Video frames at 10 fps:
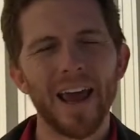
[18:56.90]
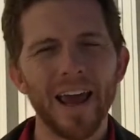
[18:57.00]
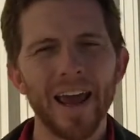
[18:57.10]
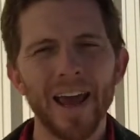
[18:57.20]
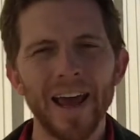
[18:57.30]

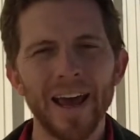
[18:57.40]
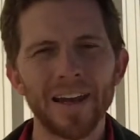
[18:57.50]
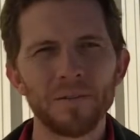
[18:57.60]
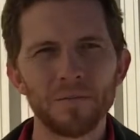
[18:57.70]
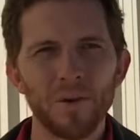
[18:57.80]

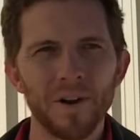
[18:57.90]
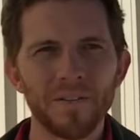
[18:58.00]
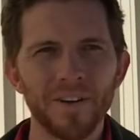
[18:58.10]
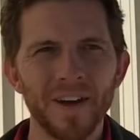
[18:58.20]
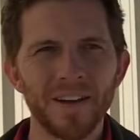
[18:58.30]
and more
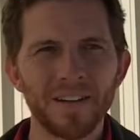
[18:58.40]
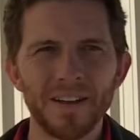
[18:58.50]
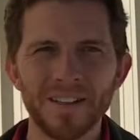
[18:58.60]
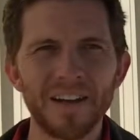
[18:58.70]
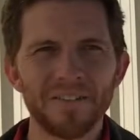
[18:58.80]
of a
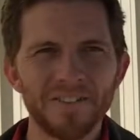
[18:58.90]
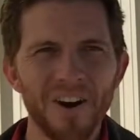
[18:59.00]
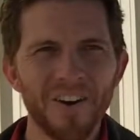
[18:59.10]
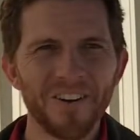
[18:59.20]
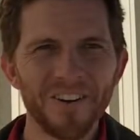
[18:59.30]

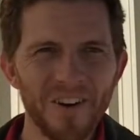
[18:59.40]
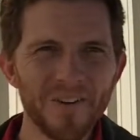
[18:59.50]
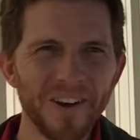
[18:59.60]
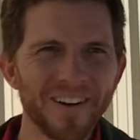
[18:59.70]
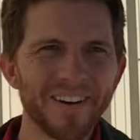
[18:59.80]
self-starter,
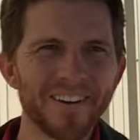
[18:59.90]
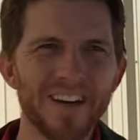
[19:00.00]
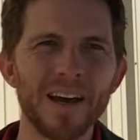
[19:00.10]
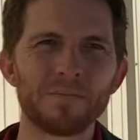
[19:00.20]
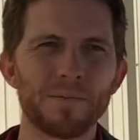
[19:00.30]
go-getter
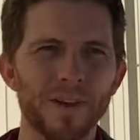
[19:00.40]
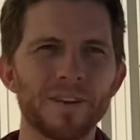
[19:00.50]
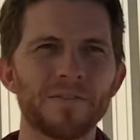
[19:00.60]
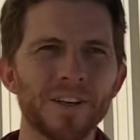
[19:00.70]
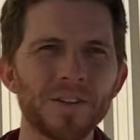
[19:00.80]
type
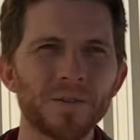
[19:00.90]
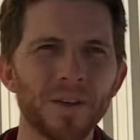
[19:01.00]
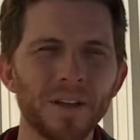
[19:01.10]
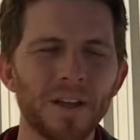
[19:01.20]
individual,